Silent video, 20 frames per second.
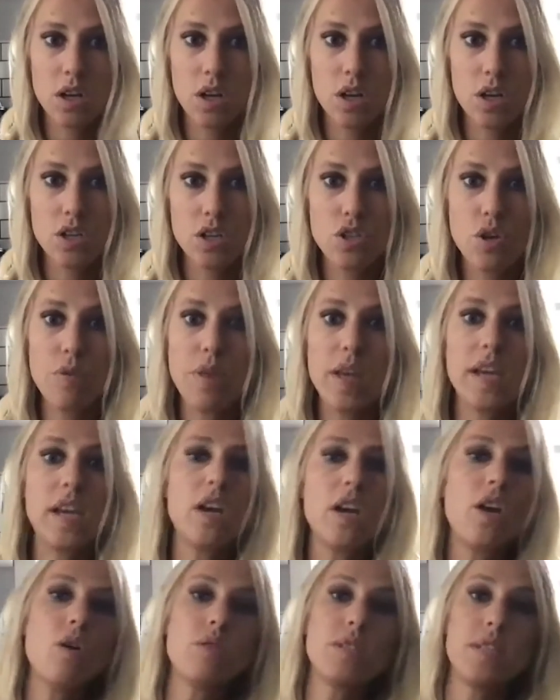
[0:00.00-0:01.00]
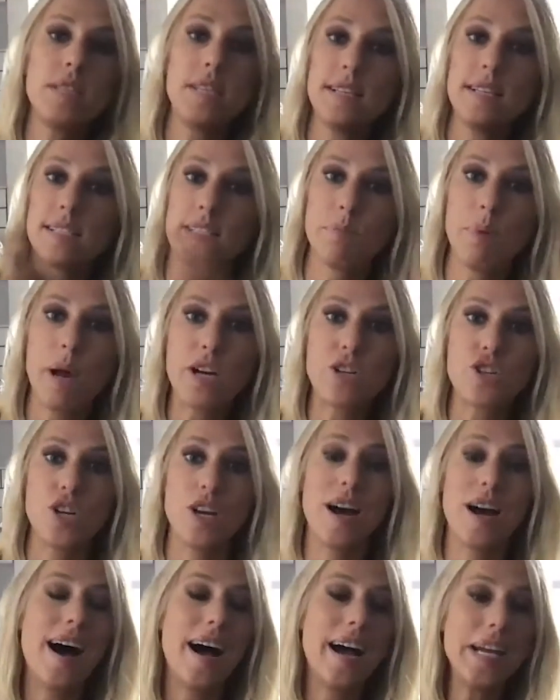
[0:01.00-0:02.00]
So they could go to the inspection.
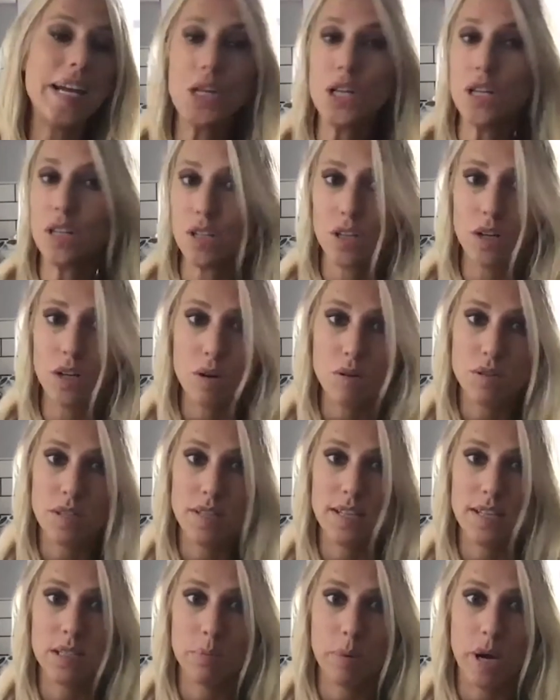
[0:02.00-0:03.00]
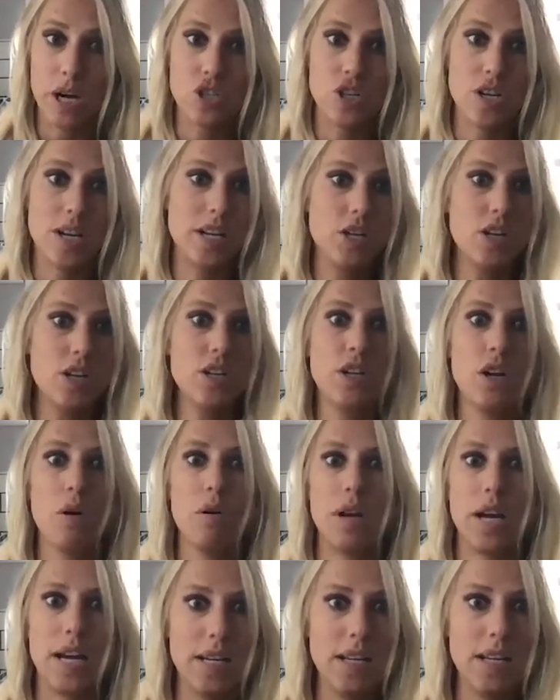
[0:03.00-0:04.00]
I couldn't go to the inspection. I couldn't go
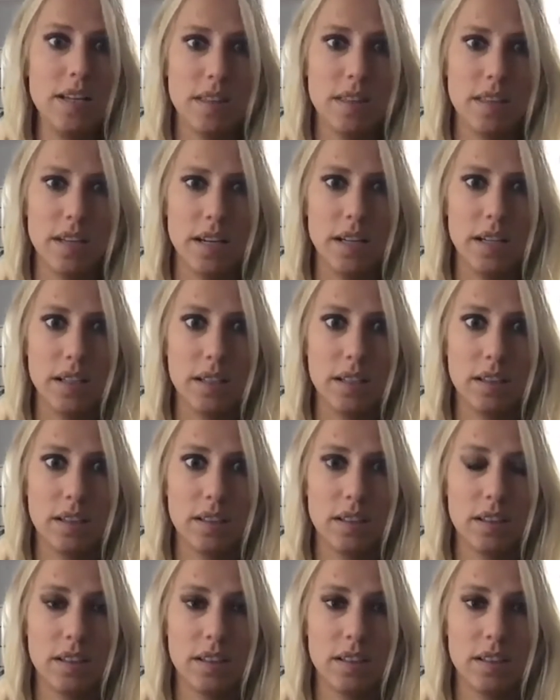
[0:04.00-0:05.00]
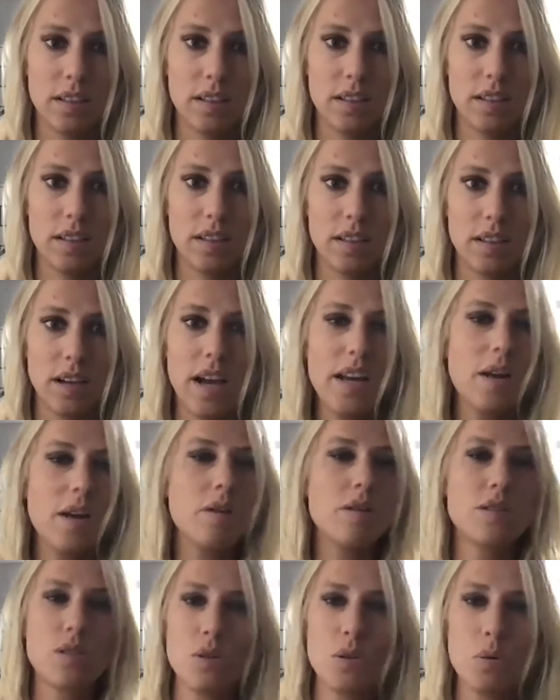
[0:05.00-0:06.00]
to anything. I know,
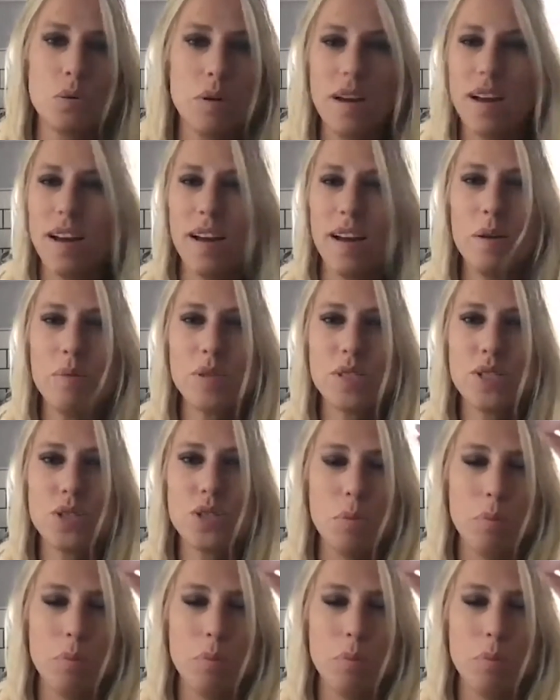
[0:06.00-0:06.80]
it was stupid.